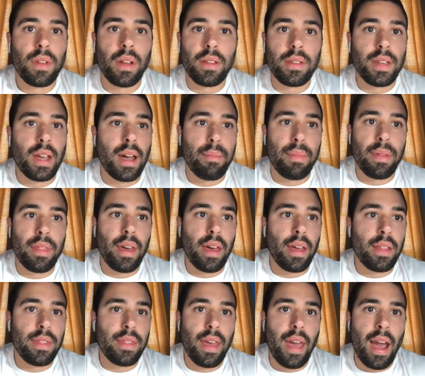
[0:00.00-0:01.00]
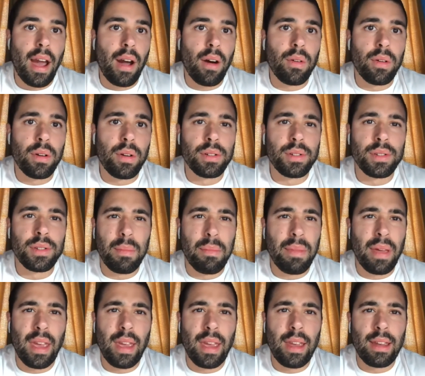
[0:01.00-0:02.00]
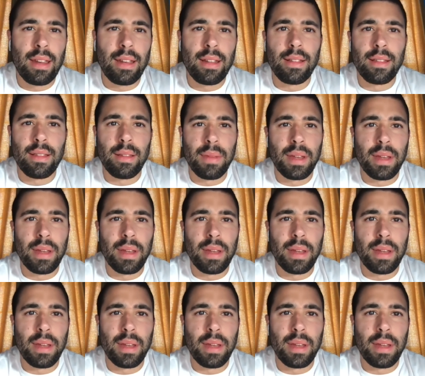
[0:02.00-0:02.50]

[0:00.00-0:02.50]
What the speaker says: on top of that, the hours, the pain, the